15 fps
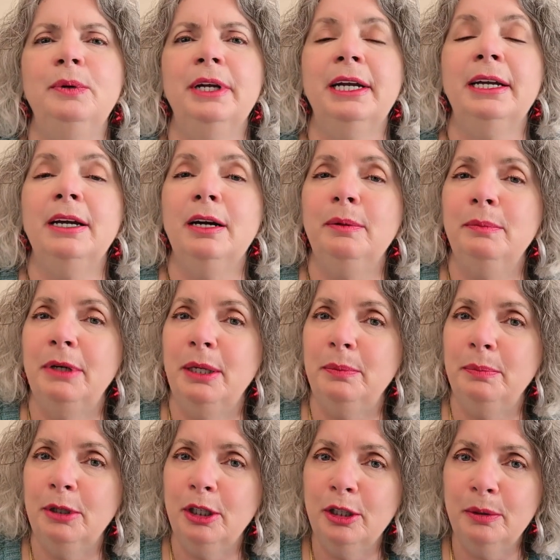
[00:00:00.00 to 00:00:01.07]
When I got
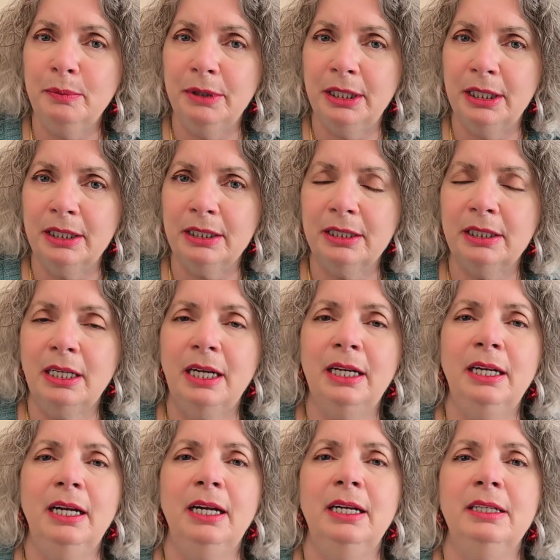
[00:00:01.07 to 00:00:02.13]
my permanents,
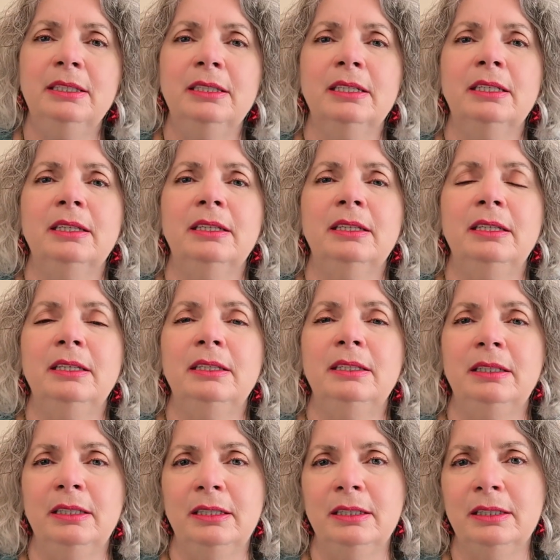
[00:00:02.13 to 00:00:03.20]
I asked the
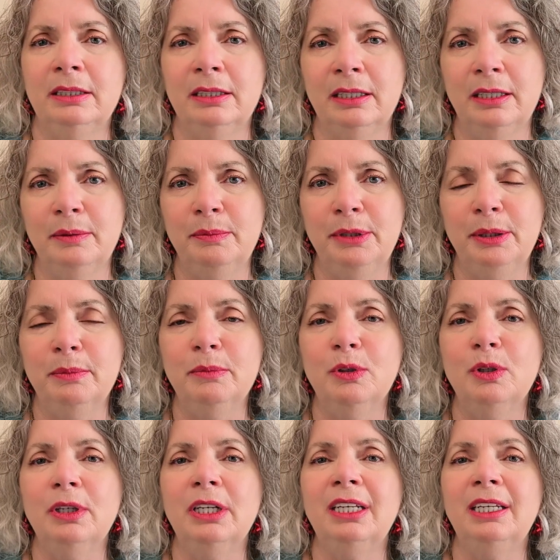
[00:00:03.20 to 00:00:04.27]
dentist to give me
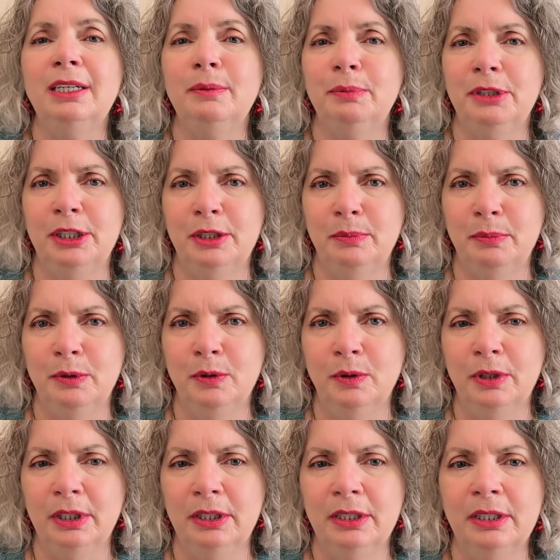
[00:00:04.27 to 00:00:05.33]
more lip
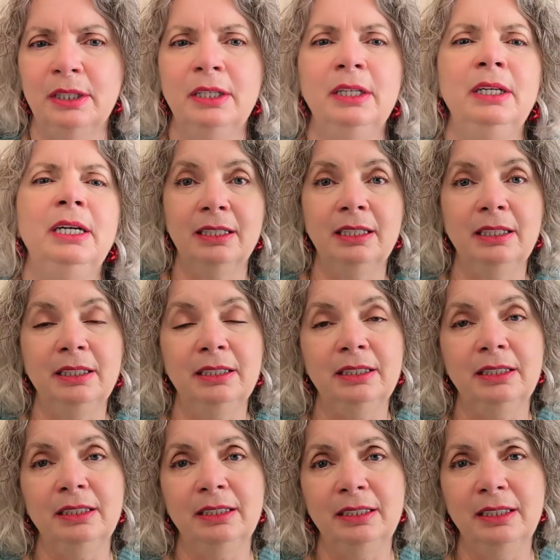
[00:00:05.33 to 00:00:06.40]
support. The
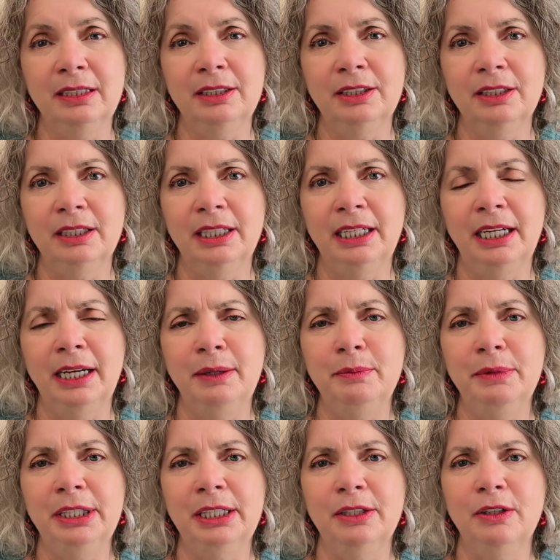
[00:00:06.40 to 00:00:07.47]
dentist intentionally
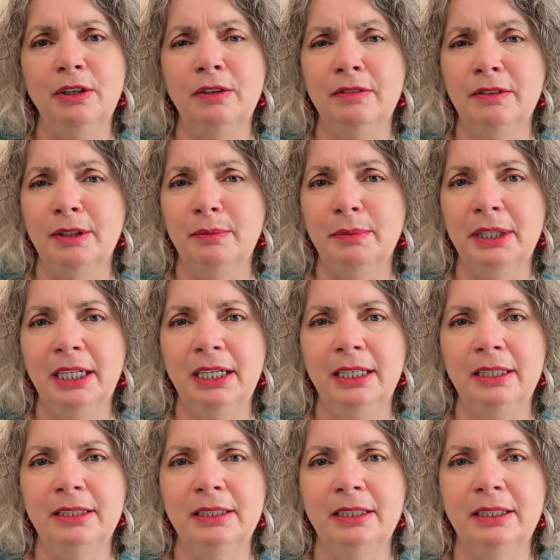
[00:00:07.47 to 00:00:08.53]
gave me an
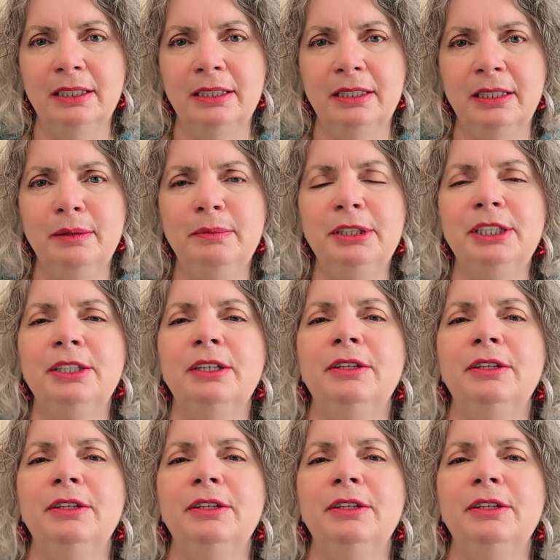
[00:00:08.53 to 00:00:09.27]
overbite. Let me